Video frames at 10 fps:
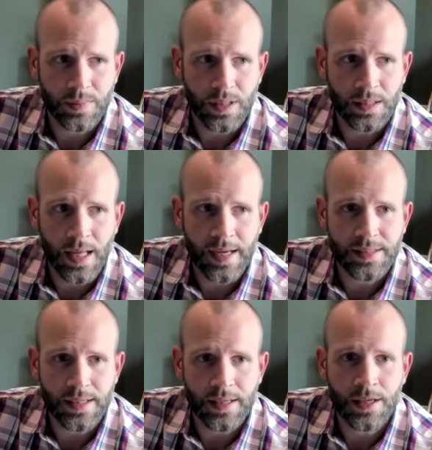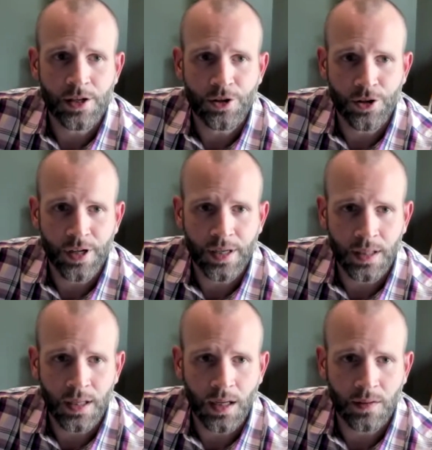Eliza Geer and
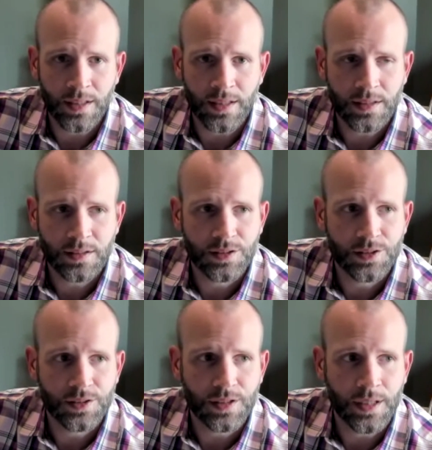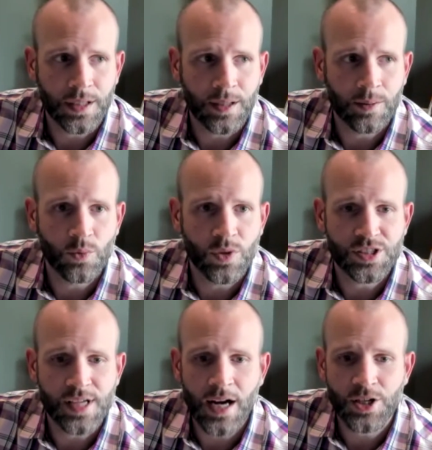colleagues, which is
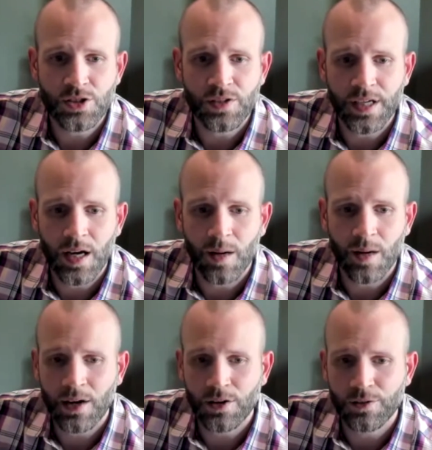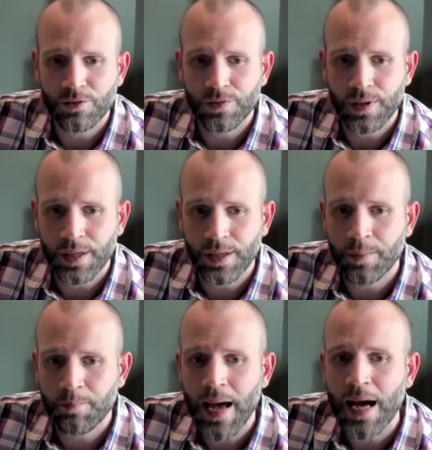actually coming out of the
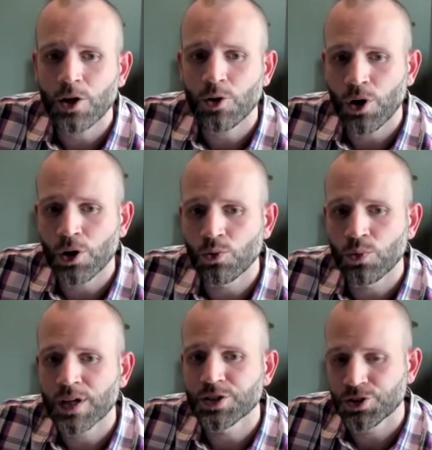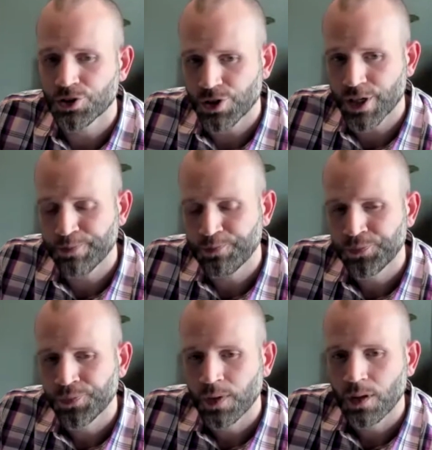MACRO registry.
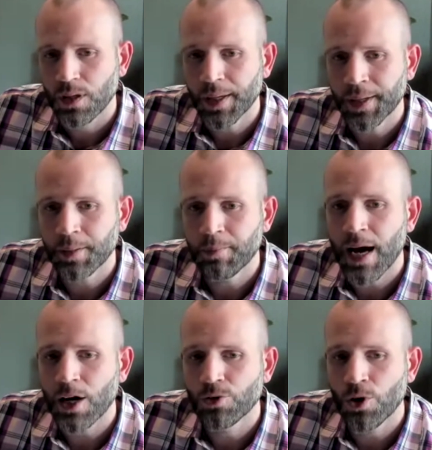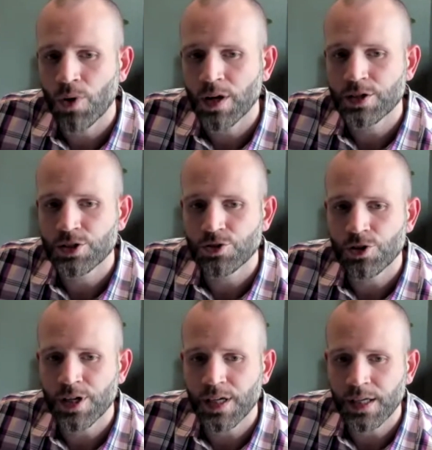And the MACRO
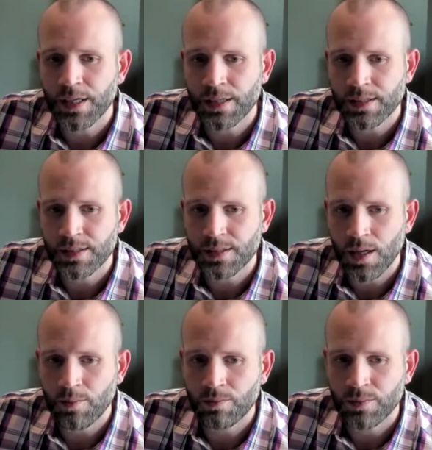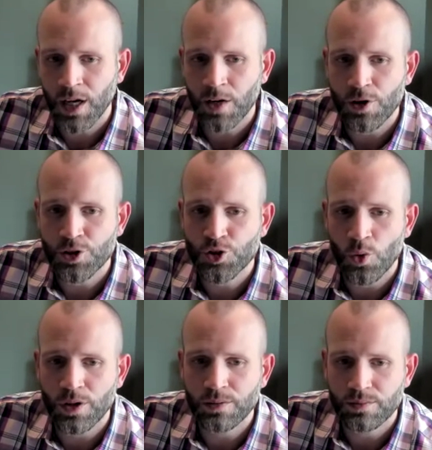registry is kind of our
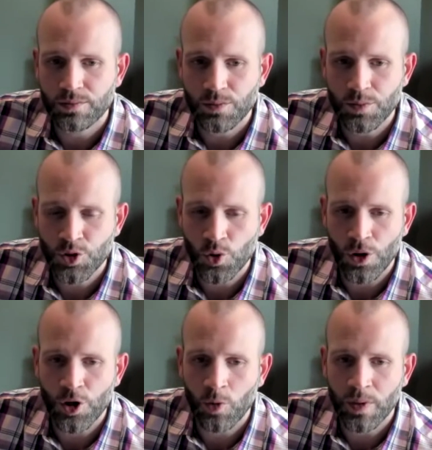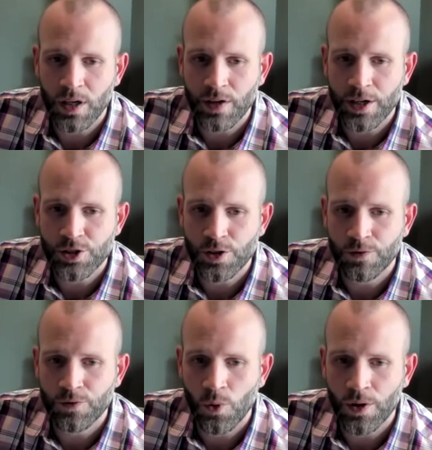short nomenclature
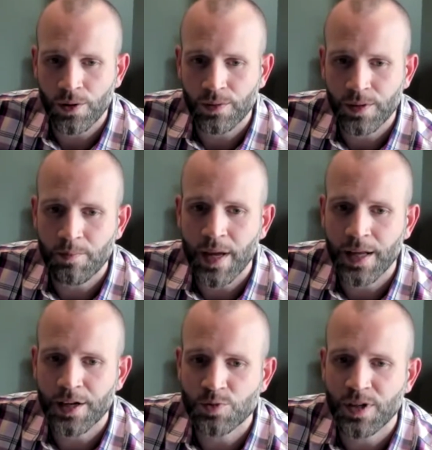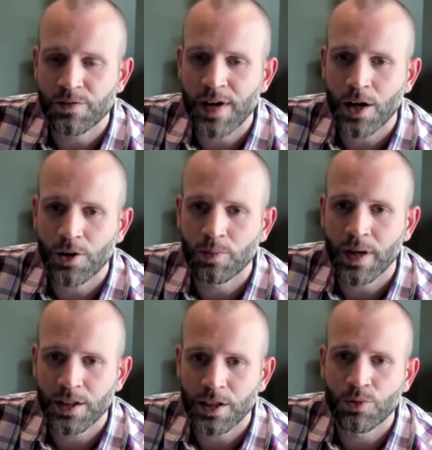for the Management of
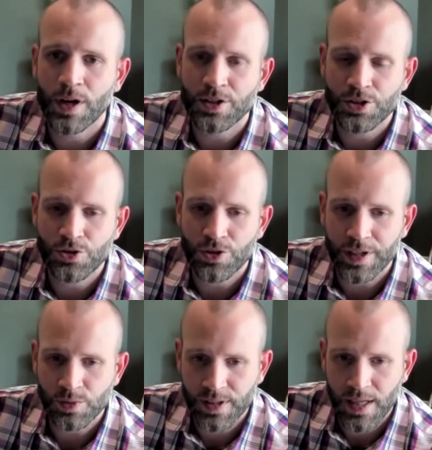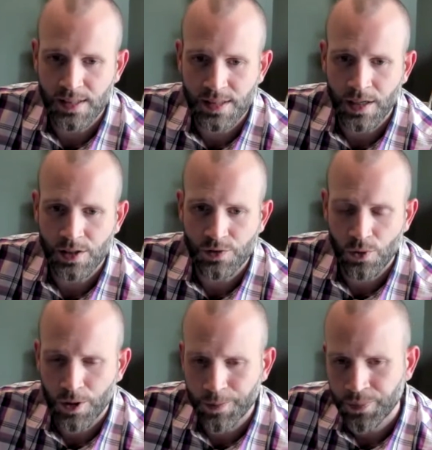Acromegaly Registry, is what that stands
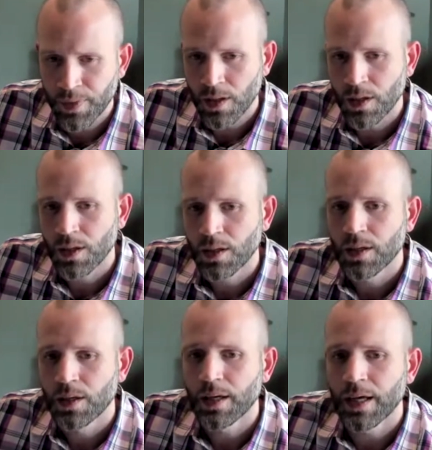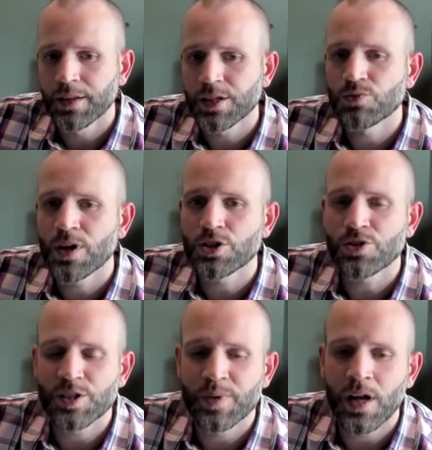for. And this registry
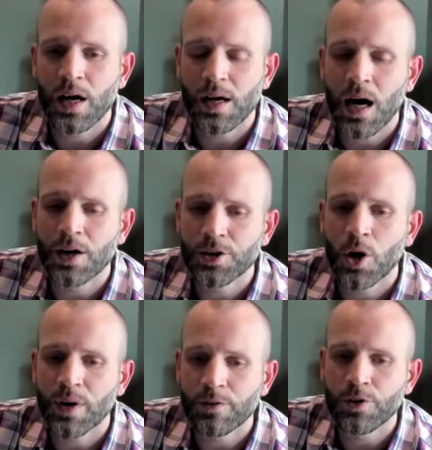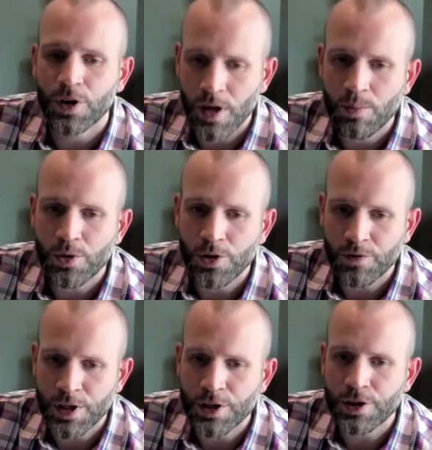has been ongoing for a number of
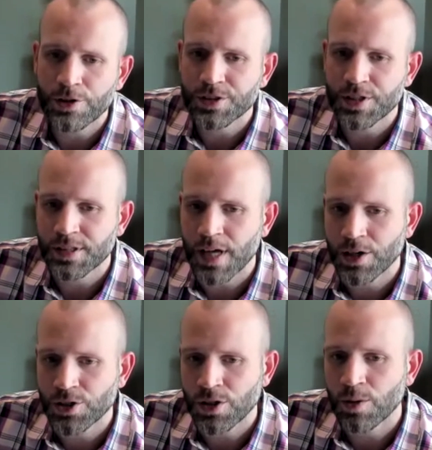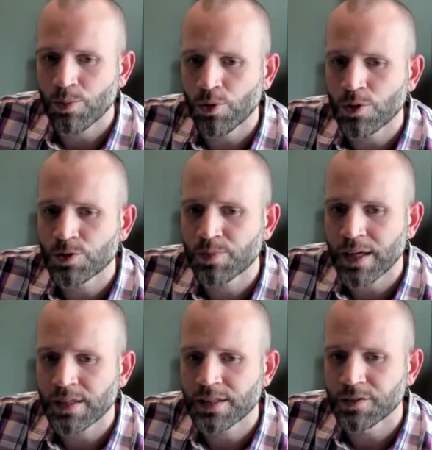years. It's actually a
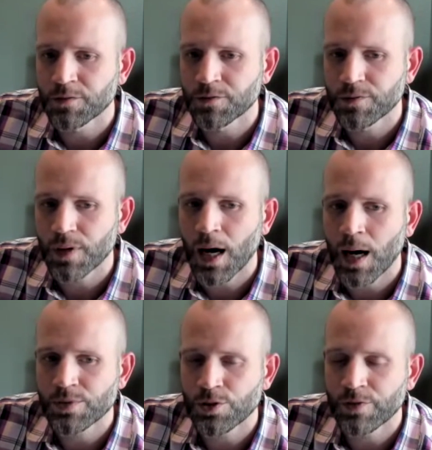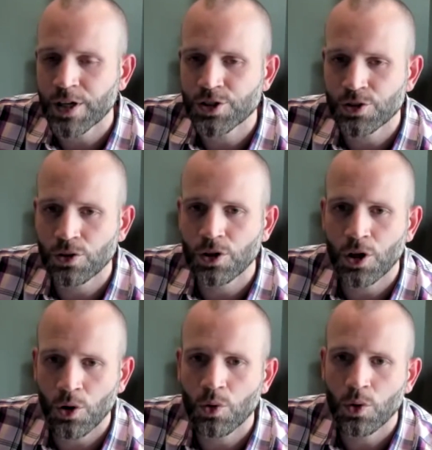prospective observational
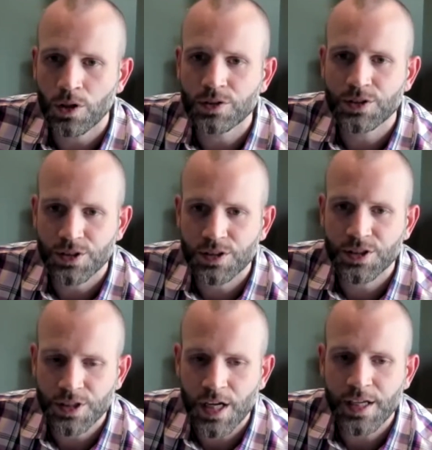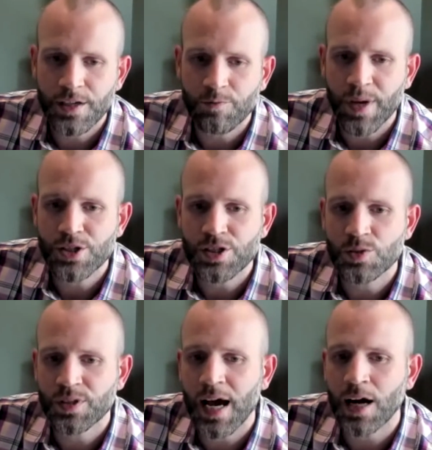cohort study of patients
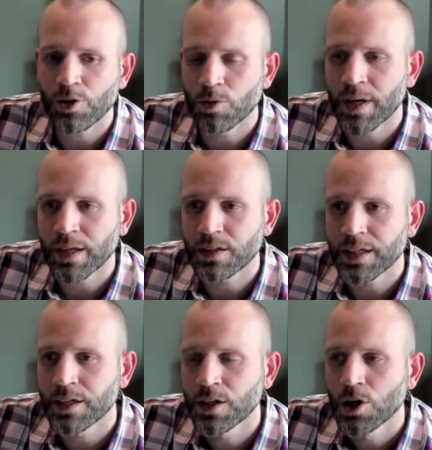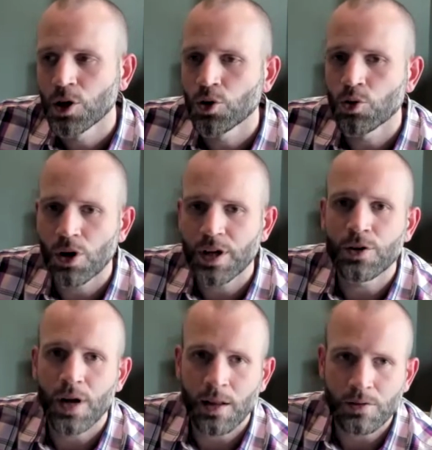with acromegaly who are
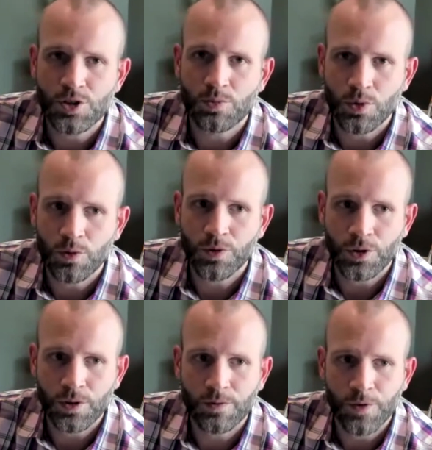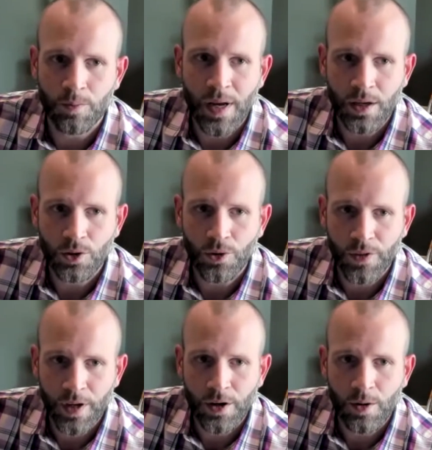either eligible for medical
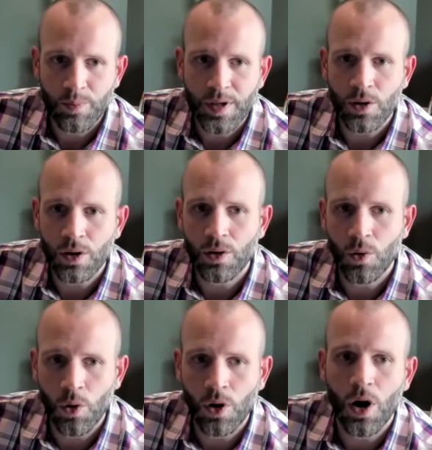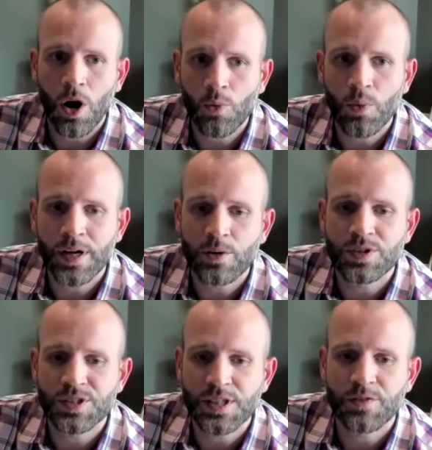therapy or already
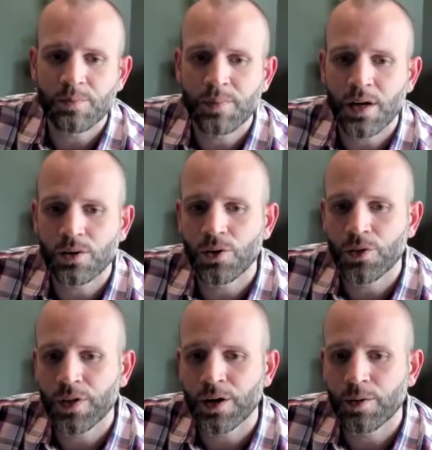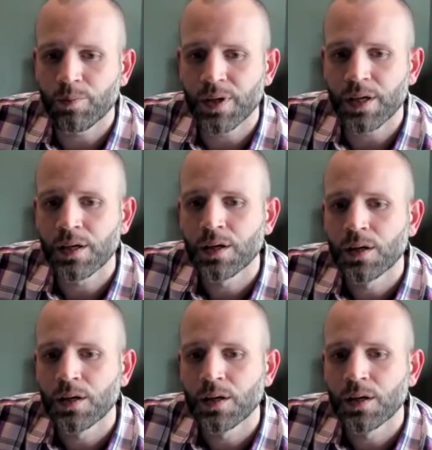receiving medical therapy